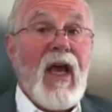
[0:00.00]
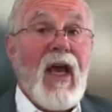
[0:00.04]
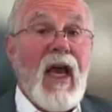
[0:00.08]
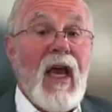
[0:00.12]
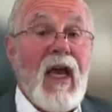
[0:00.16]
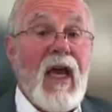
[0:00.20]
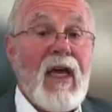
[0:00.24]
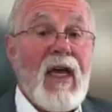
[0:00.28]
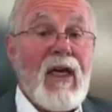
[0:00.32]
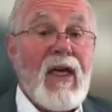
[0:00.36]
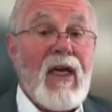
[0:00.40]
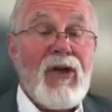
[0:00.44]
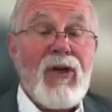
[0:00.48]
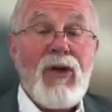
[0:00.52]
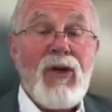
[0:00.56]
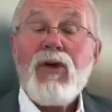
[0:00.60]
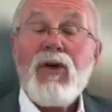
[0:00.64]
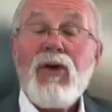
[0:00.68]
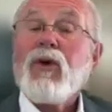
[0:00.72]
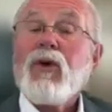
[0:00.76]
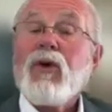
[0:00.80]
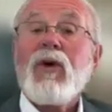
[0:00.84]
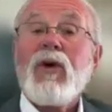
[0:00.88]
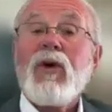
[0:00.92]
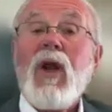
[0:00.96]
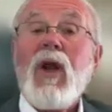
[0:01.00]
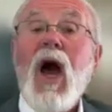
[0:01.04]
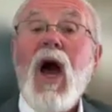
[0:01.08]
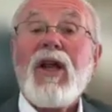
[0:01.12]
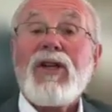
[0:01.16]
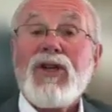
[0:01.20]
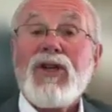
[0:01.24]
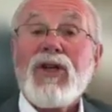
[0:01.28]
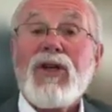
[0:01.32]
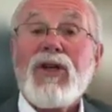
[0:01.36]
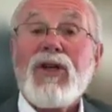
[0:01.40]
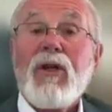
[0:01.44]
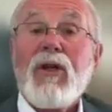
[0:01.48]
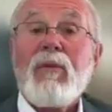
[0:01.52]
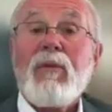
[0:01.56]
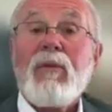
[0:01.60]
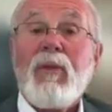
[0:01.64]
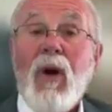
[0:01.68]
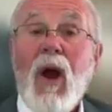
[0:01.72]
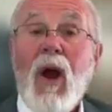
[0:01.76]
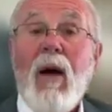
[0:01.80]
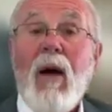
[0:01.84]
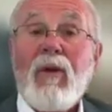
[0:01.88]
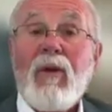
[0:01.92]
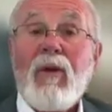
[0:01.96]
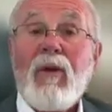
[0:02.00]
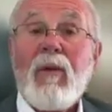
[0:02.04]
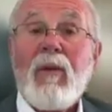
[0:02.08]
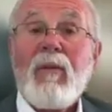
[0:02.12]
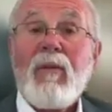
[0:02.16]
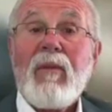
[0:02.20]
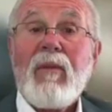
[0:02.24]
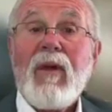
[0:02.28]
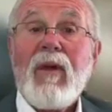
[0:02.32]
a neurological problem.